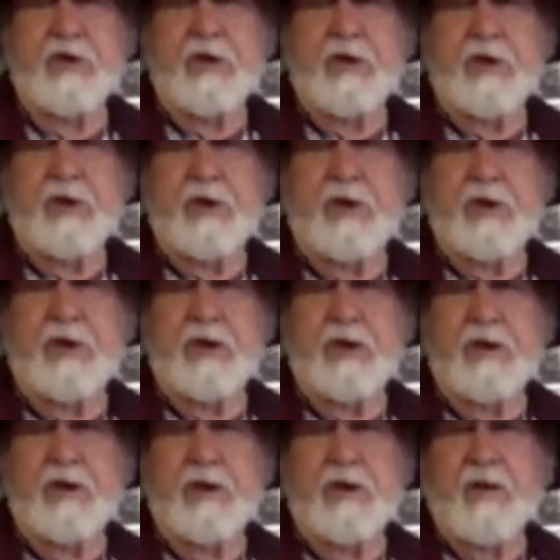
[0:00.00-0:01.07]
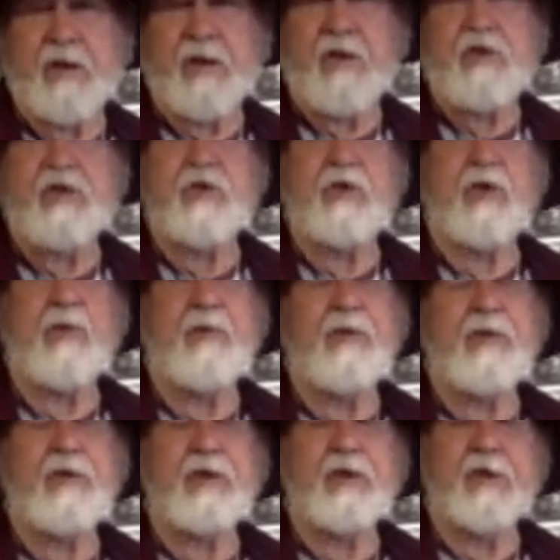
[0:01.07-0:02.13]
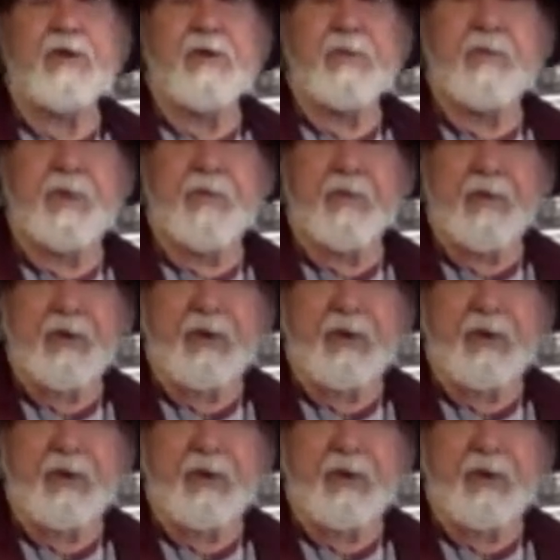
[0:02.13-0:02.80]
And the story I'm going to tell you about right